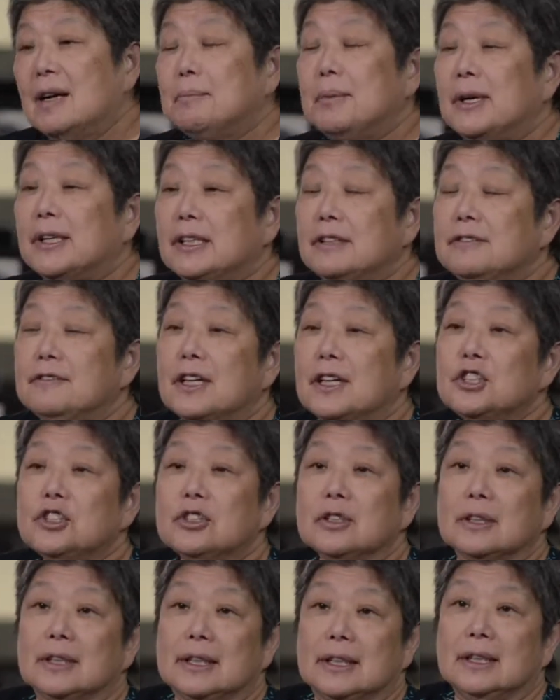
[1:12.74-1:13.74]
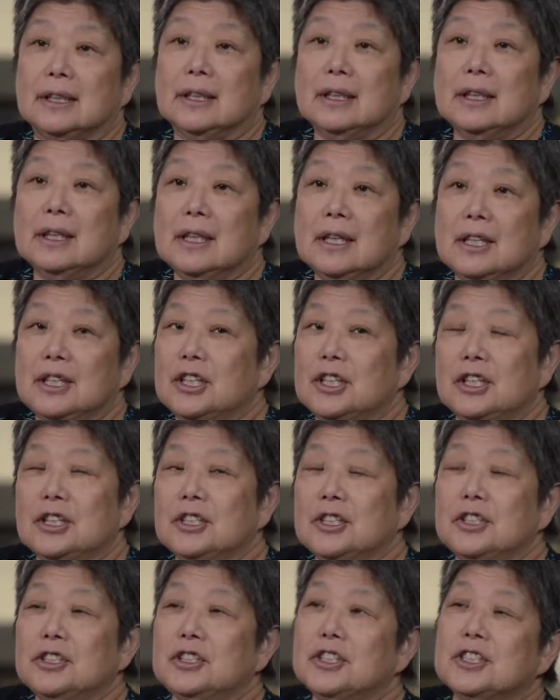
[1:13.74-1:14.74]
But eventually,
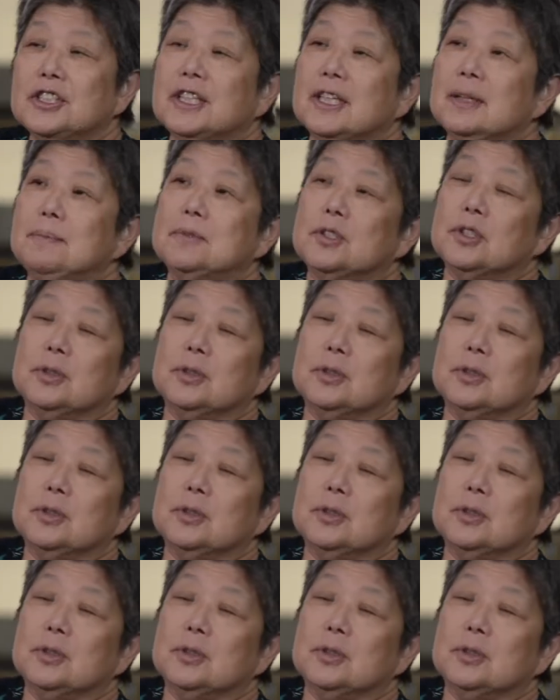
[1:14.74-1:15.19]
you just keep